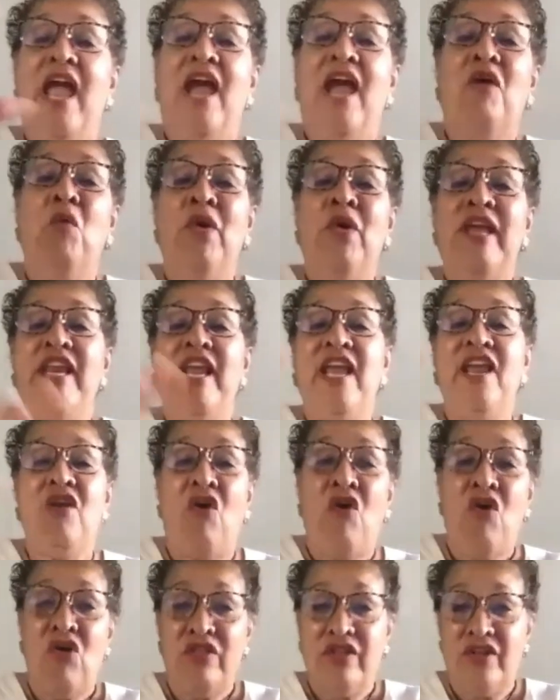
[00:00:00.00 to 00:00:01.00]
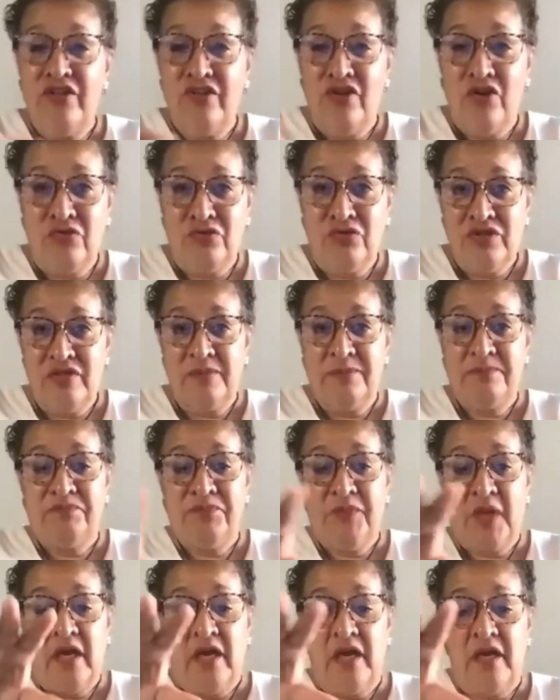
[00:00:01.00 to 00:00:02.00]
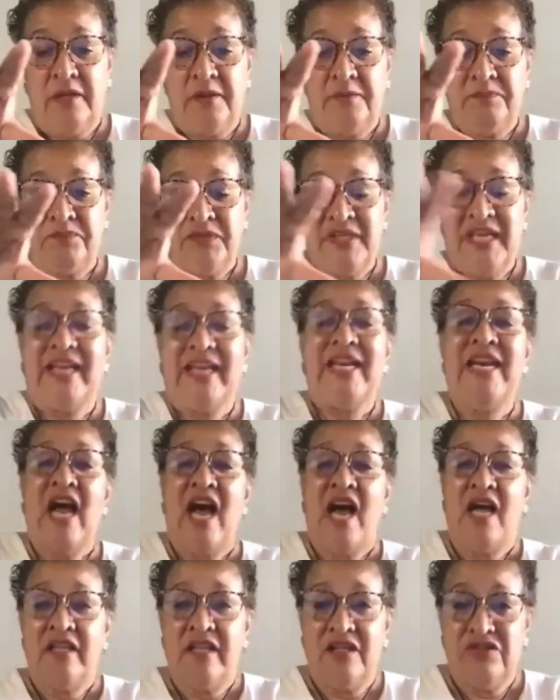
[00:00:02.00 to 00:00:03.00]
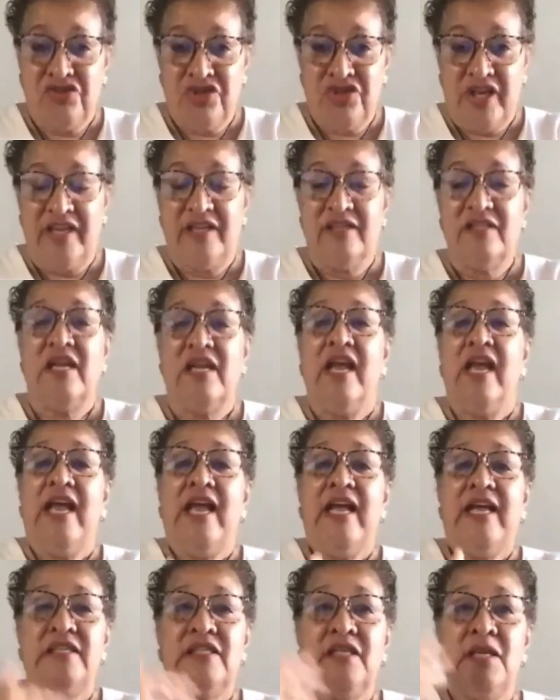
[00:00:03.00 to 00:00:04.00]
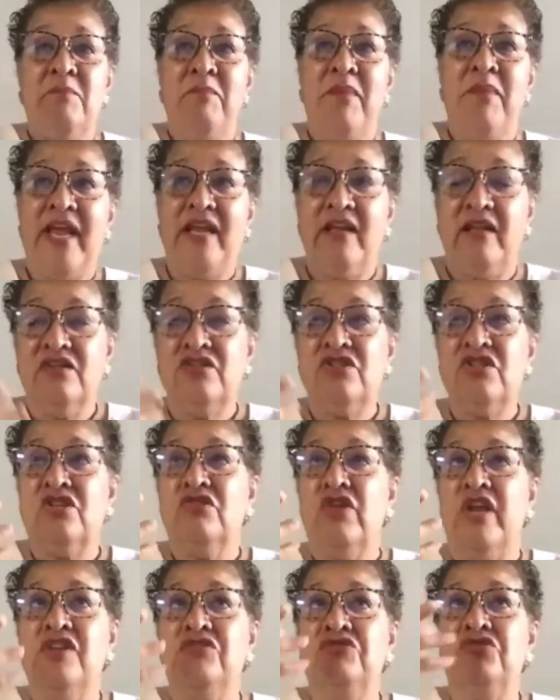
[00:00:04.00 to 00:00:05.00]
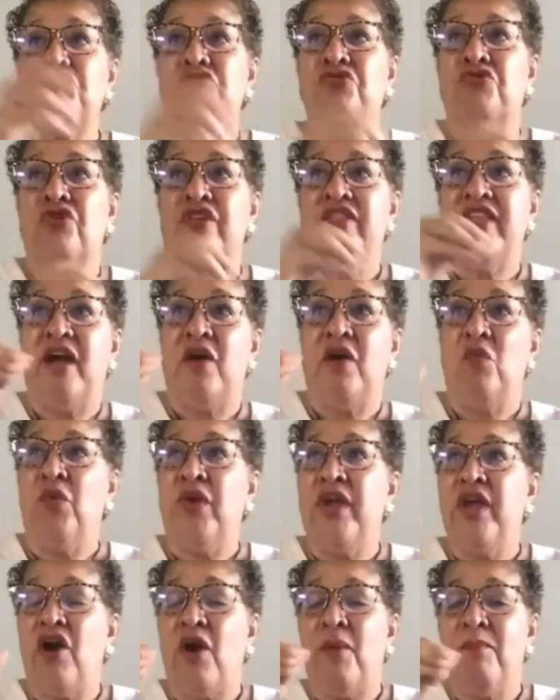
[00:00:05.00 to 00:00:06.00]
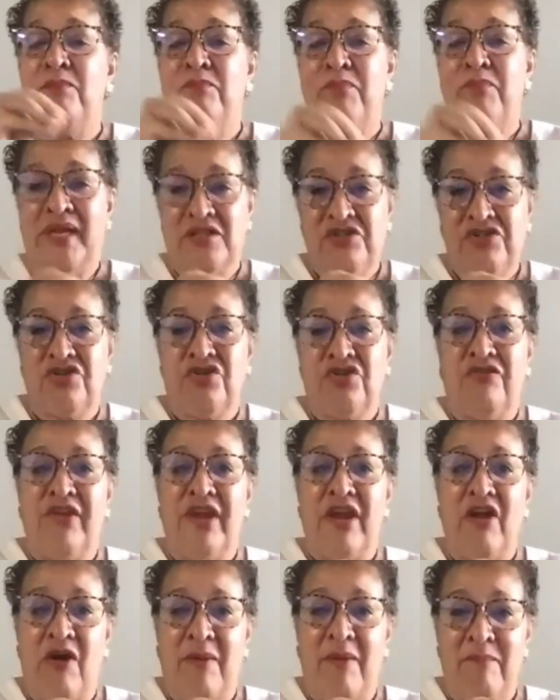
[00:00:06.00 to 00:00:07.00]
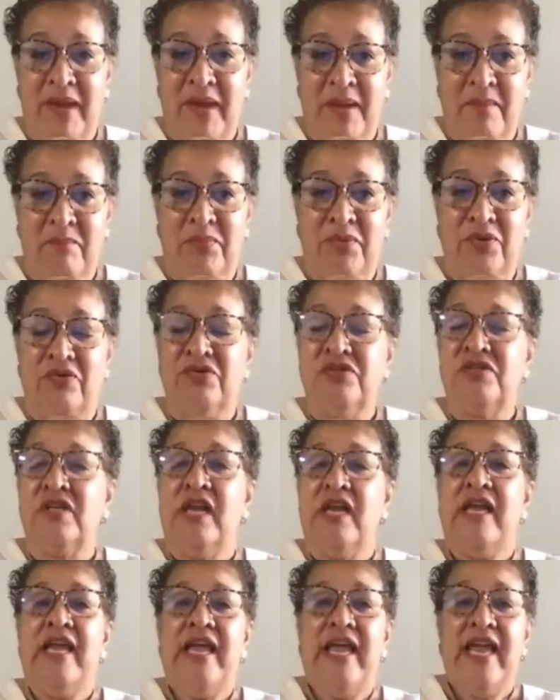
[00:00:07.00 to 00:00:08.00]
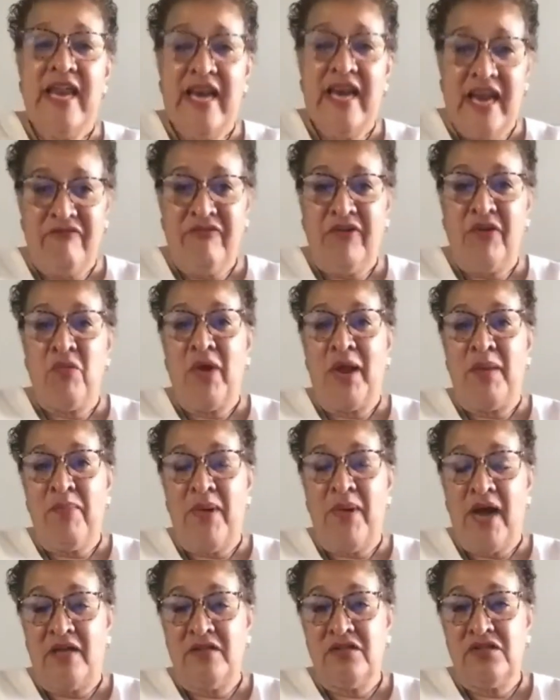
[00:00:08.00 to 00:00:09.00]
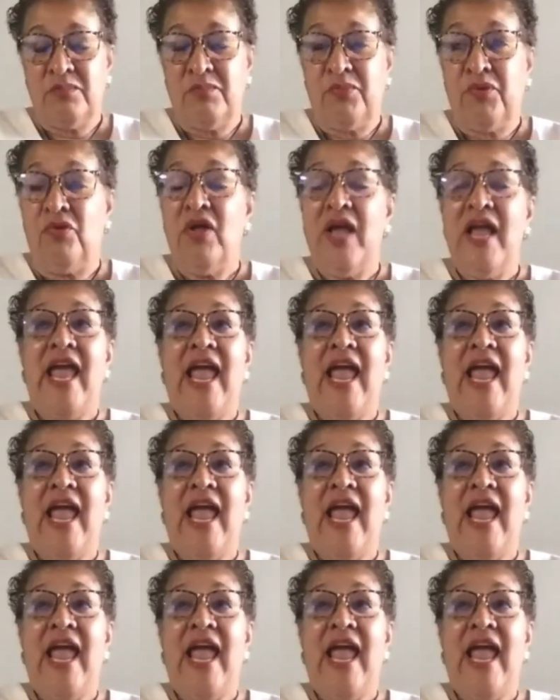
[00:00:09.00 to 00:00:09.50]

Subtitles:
We need all of those technologies to ensure that we are best serving our members in every way possible.